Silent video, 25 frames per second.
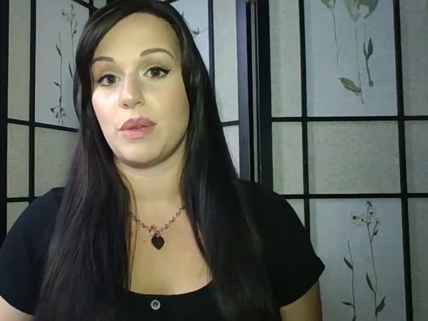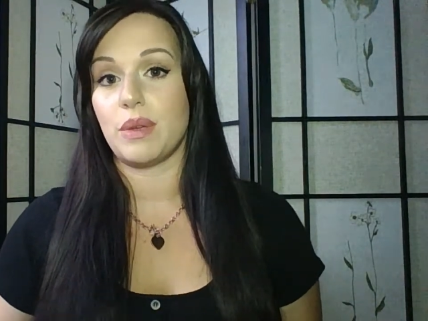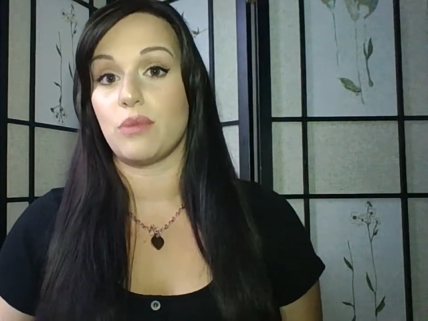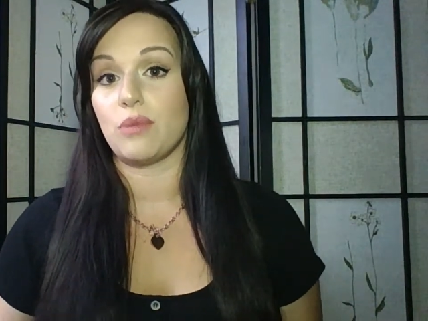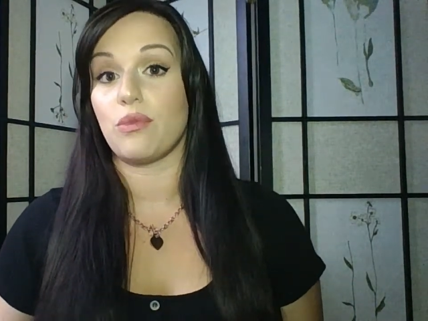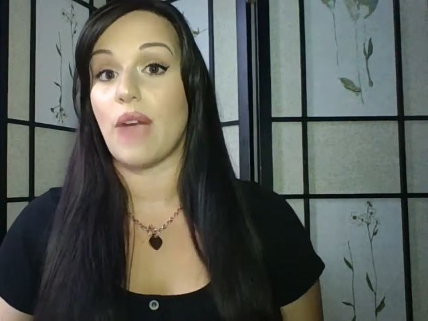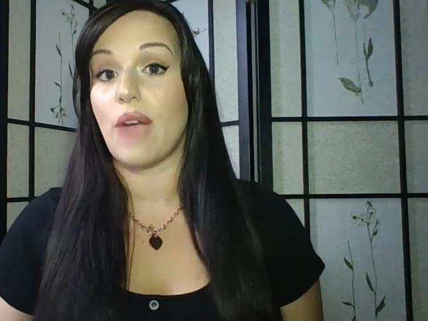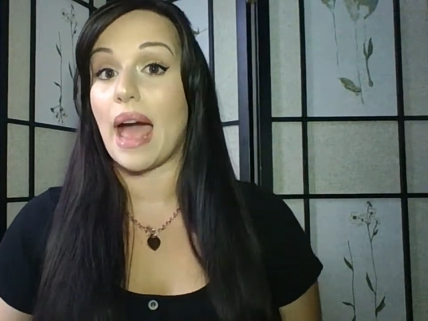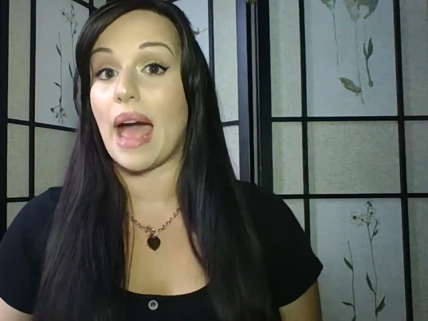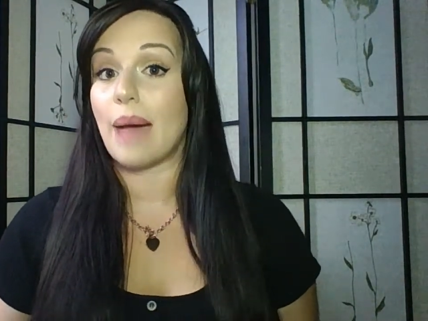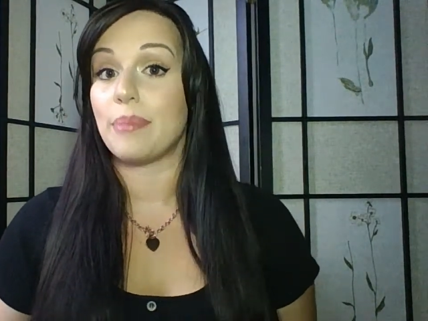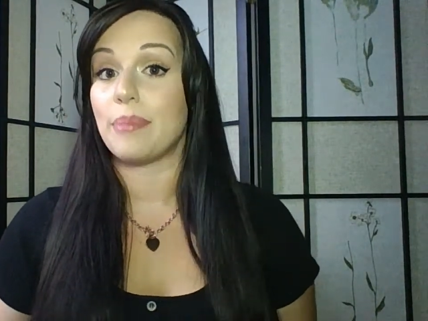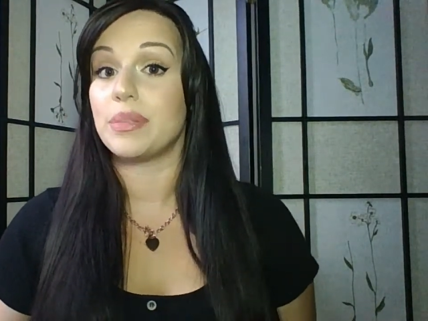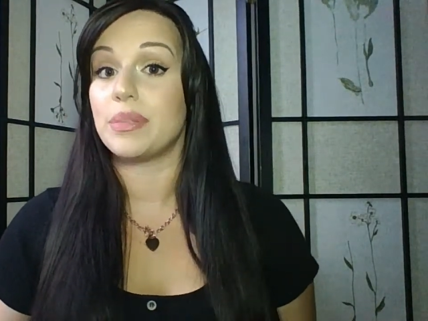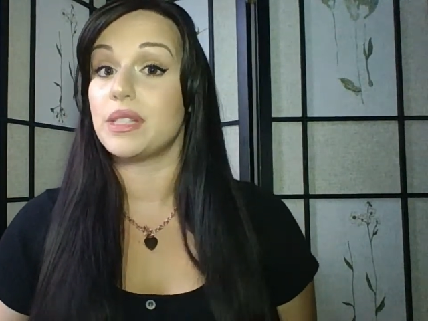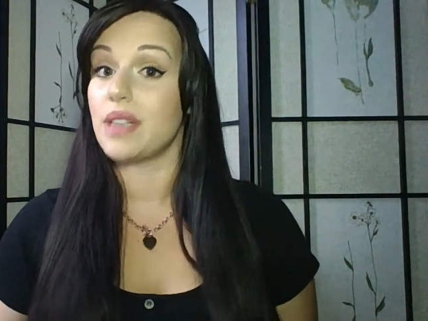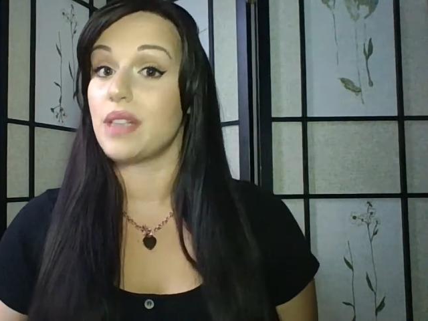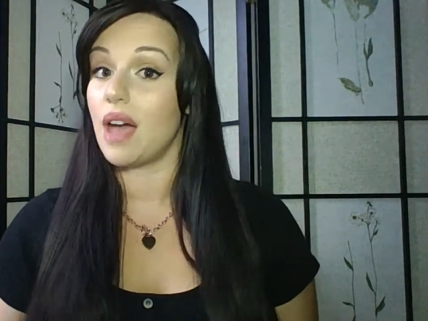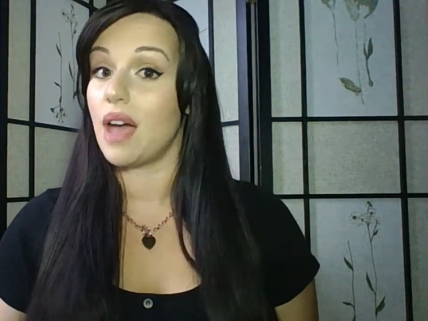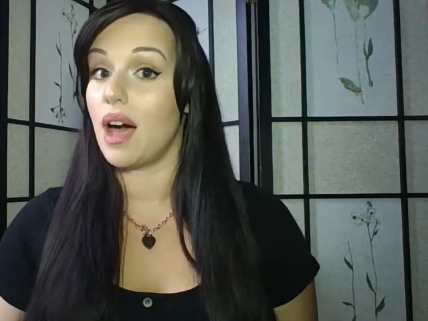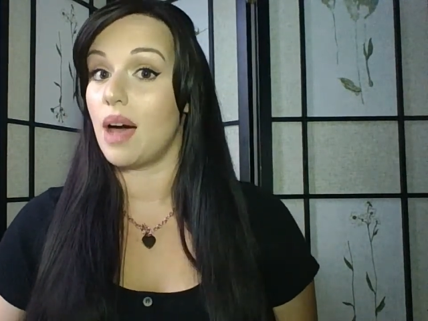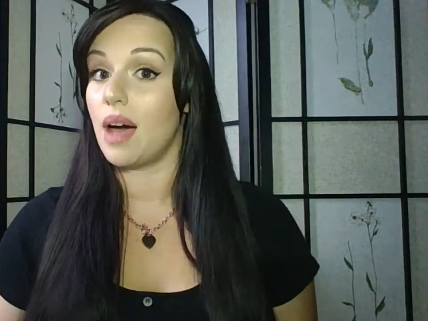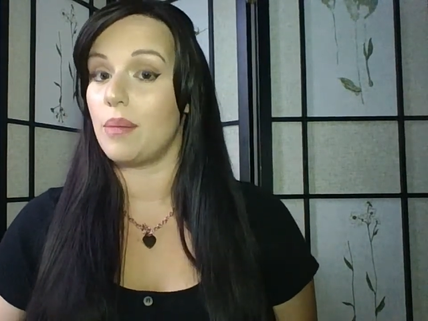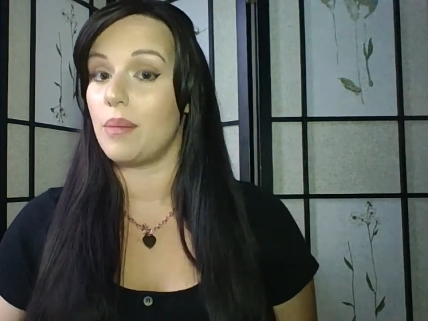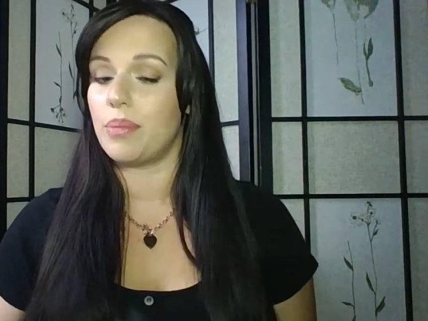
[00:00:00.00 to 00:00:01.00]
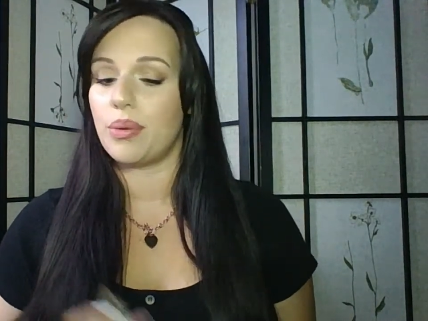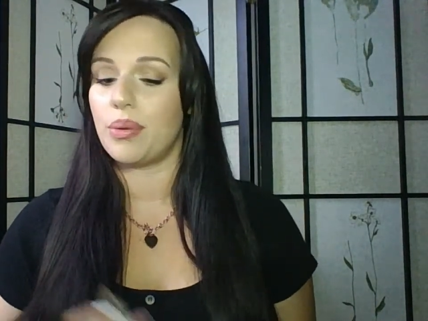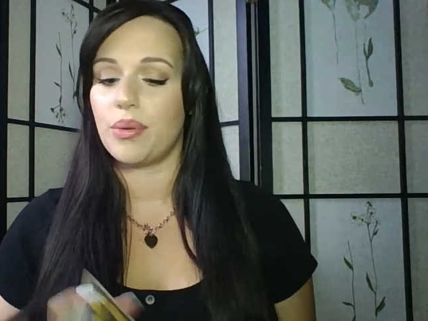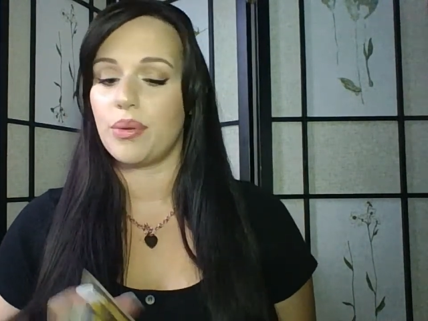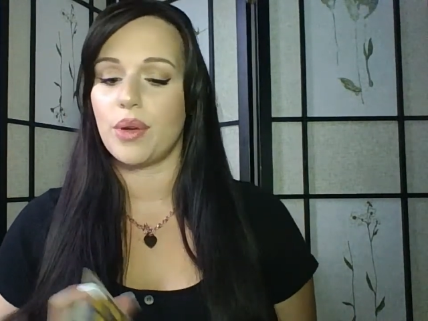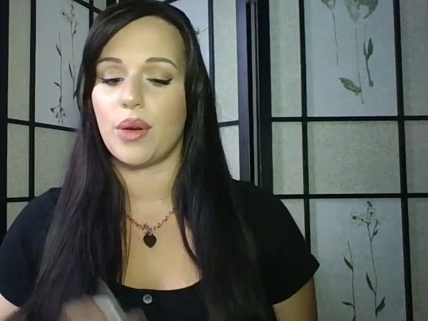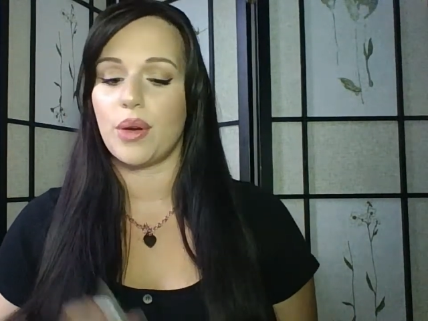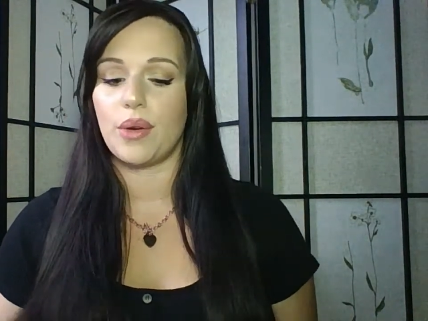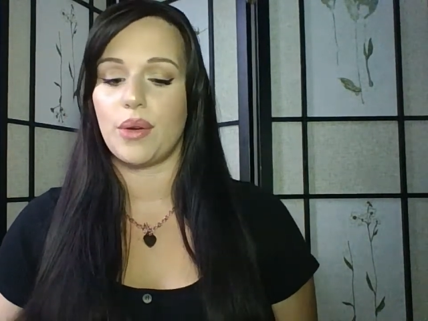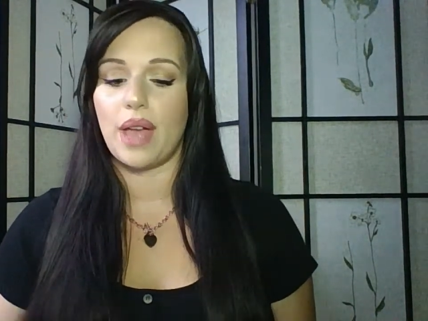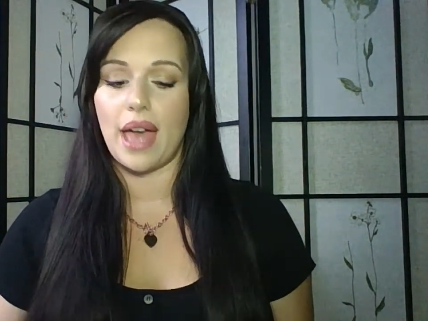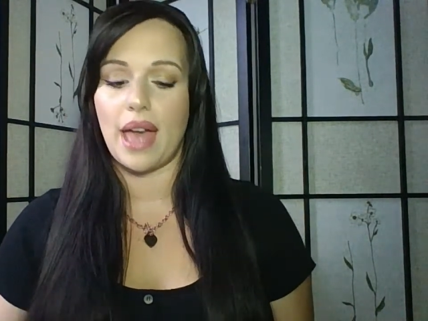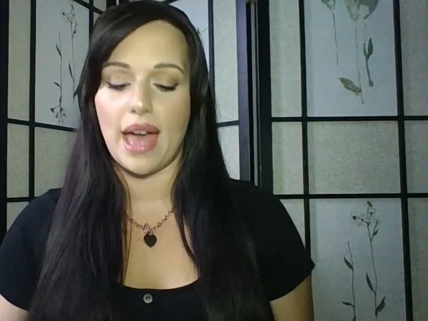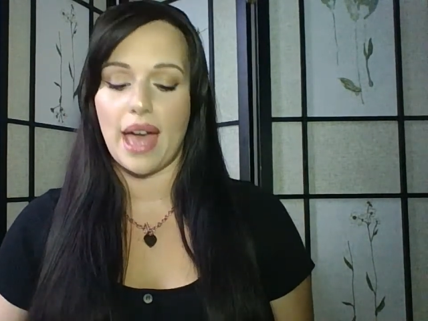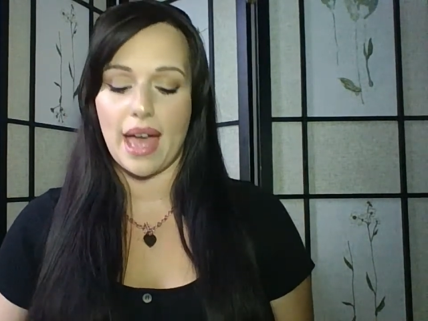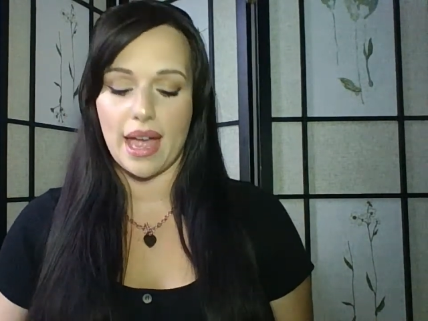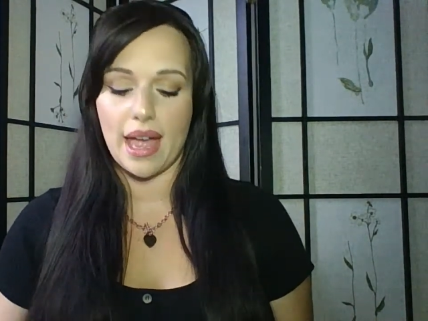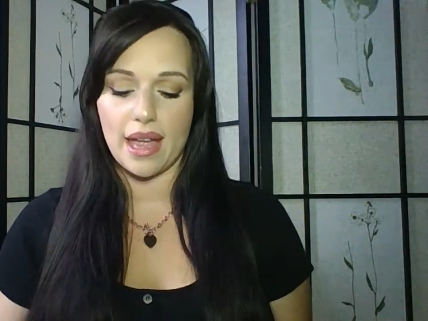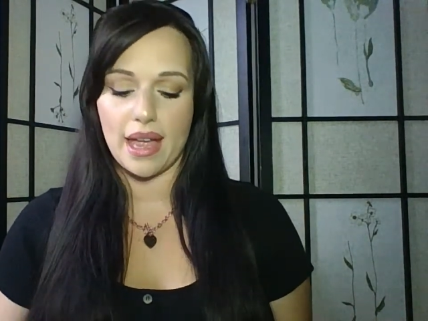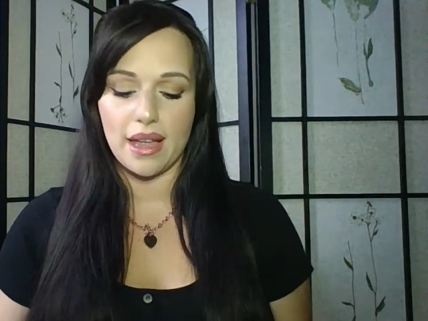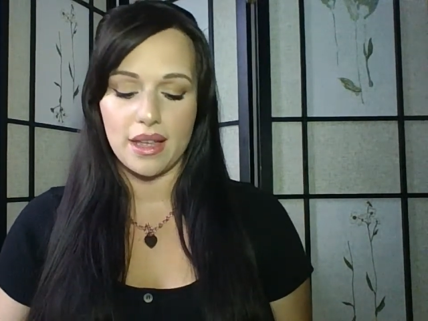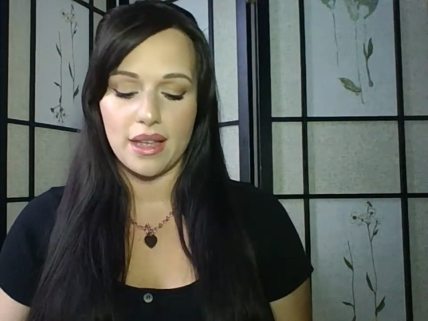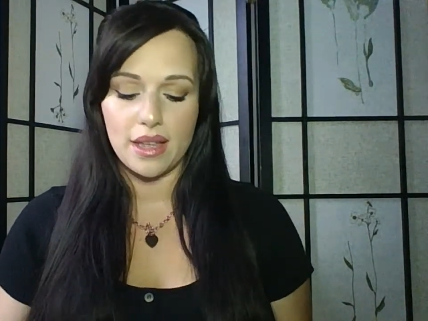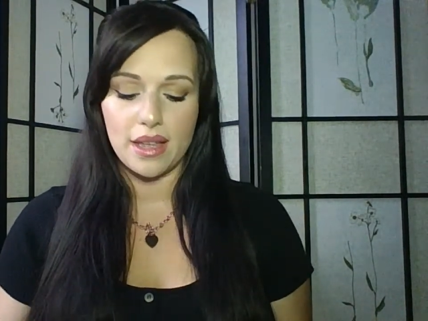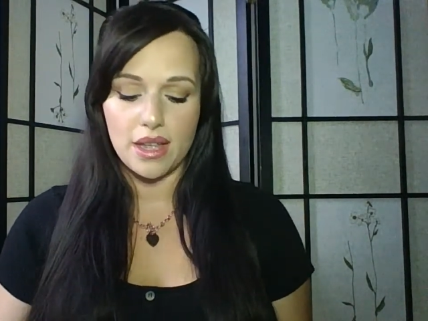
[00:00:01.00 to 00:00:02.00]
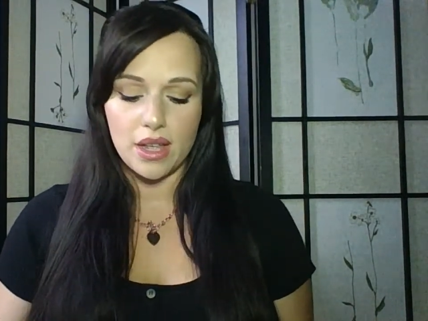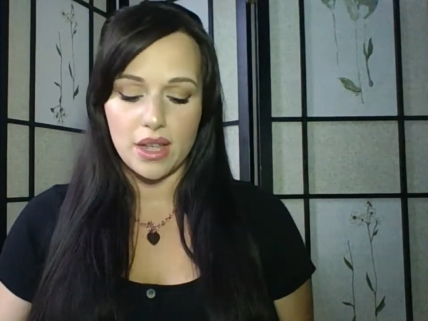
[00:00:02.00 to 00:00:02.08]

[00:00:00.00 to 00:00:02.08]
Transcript: wrapped up. Okay.